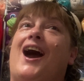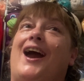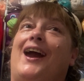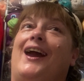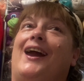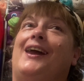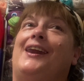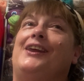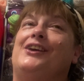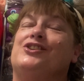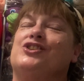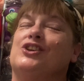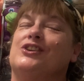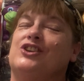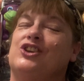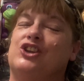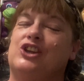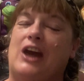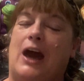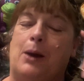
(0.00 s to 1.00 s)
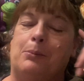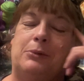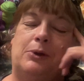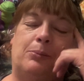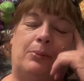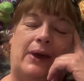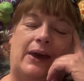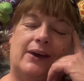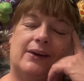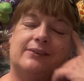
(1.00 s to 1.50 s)
And it just shot me
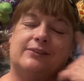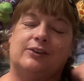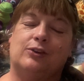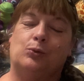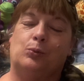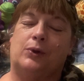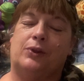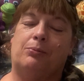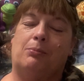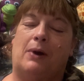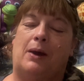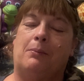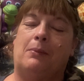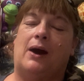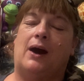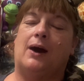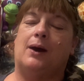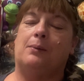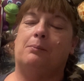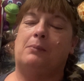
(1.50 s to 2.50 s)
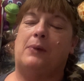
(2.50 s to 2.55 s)
back to with my mom.